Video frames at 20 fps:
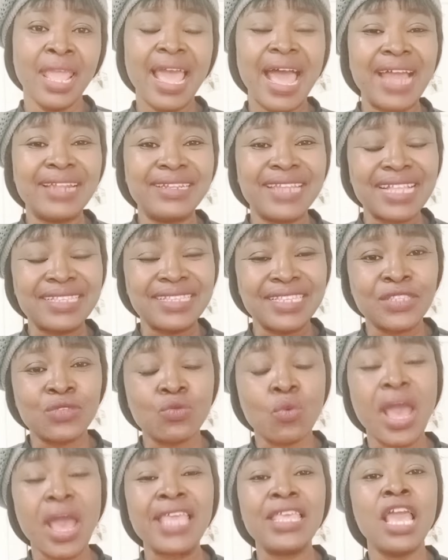And that is
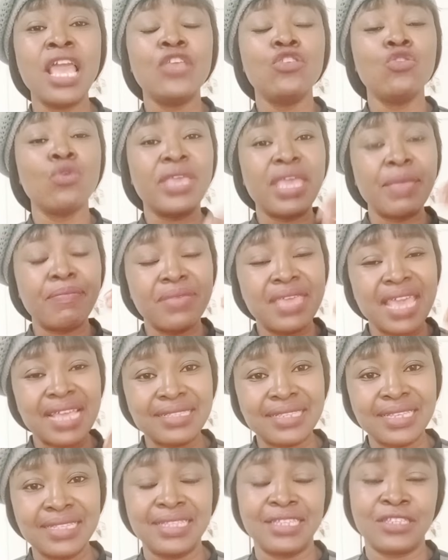why you keep
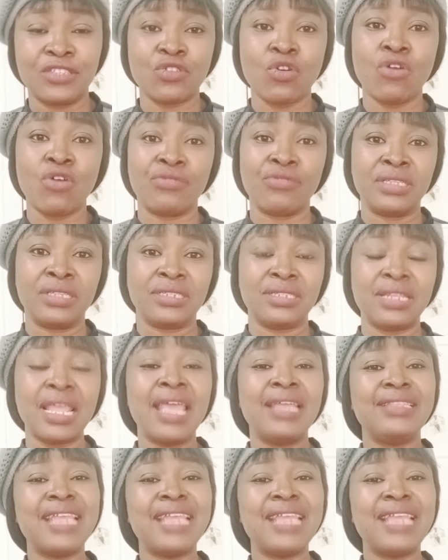getting discouraged.